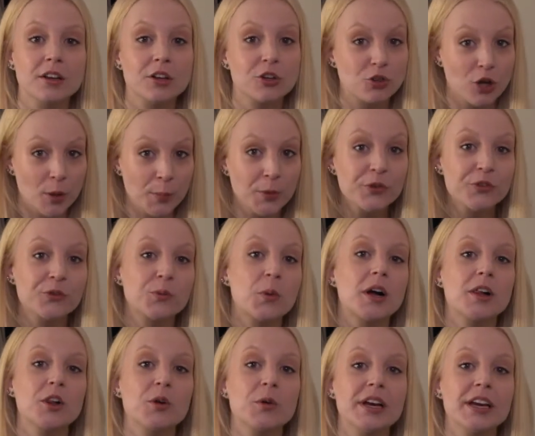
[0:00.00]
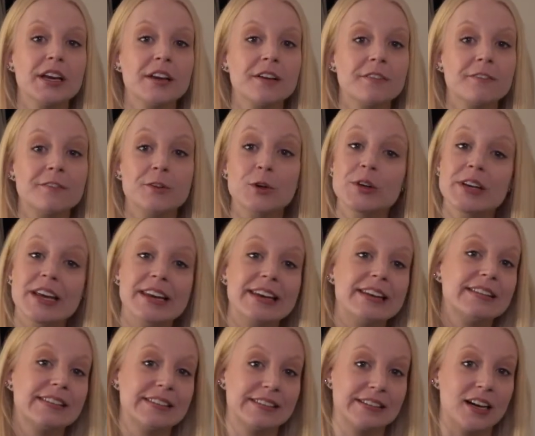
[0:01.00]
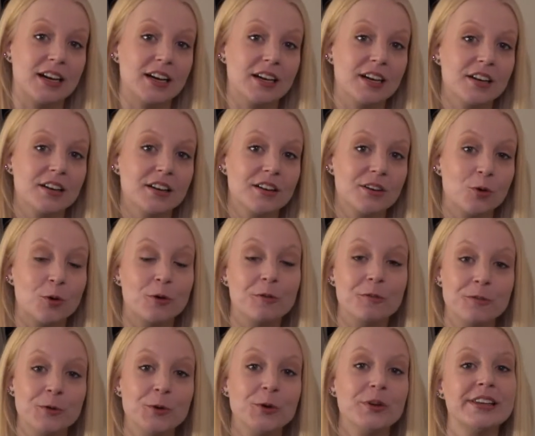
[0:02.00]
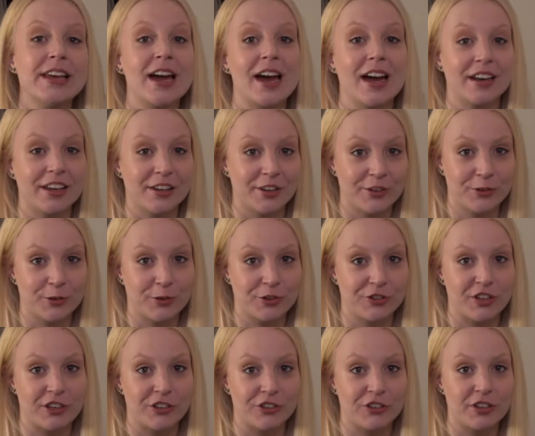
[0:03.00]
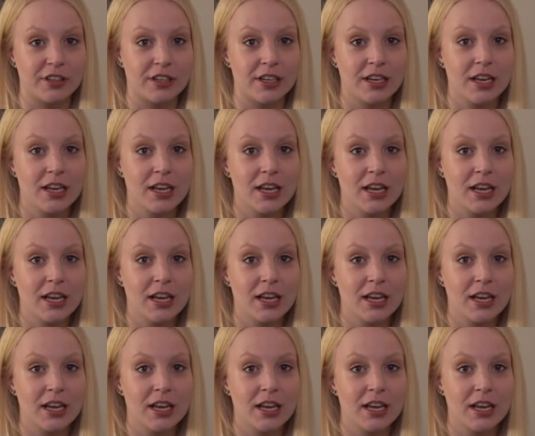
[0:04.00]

trouble swallowing, food getting stuck, or food gag in a search engine.